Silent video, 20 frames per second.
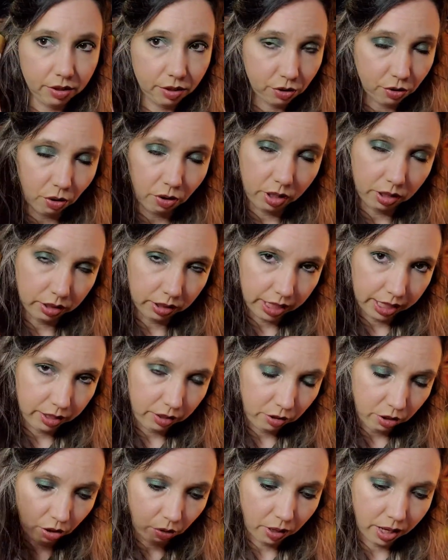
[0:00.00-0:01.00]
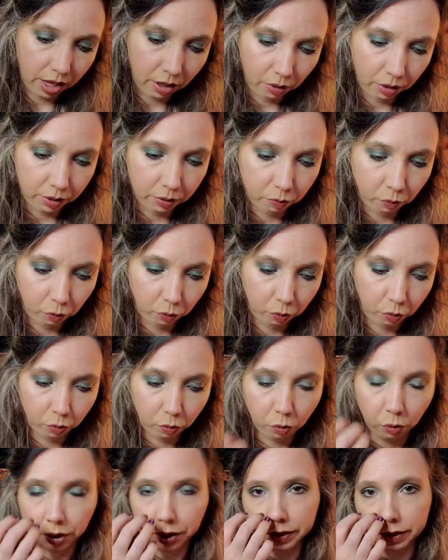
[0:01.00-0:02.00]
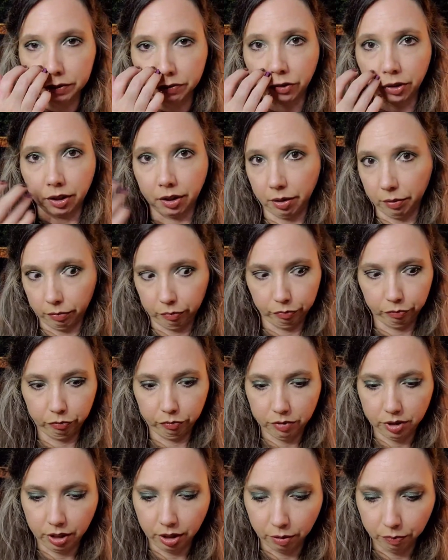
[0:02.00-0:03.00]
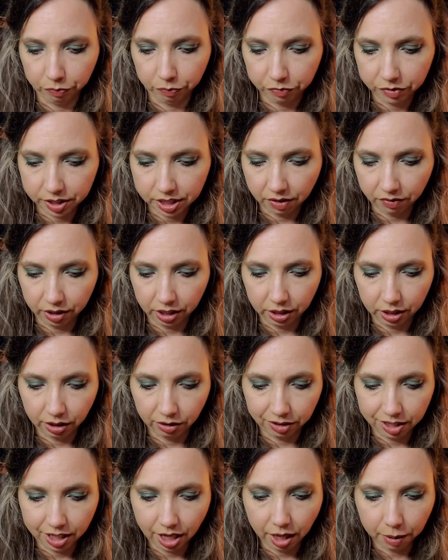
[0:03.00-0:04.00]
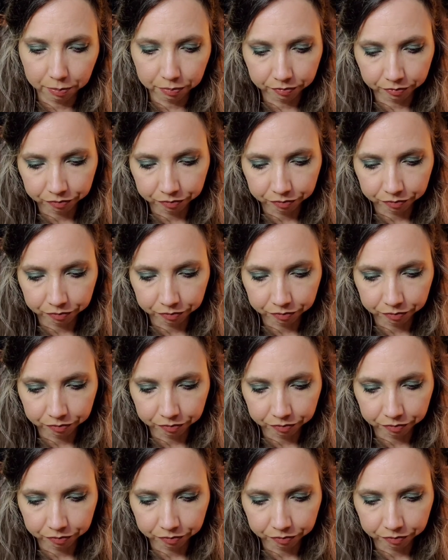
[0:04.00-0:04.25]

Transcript: So I'll let you know how it works for a, you know, 70 degree day.